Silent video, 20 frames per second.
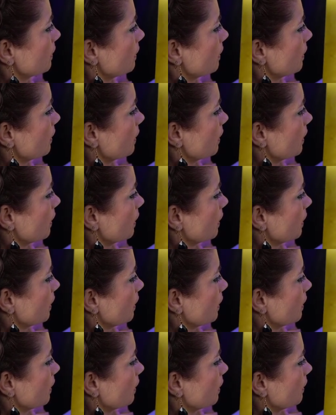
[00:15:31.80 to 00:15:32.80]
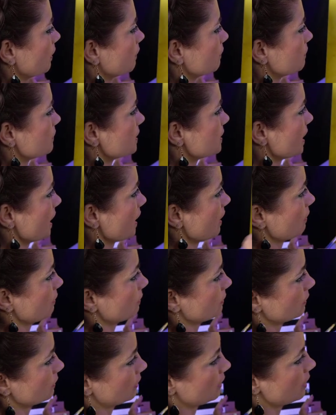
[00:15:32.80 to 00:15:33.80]
curve
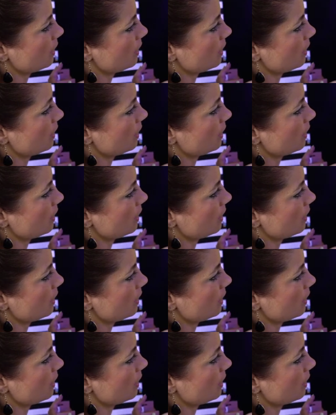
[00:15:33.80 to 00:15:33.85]
down.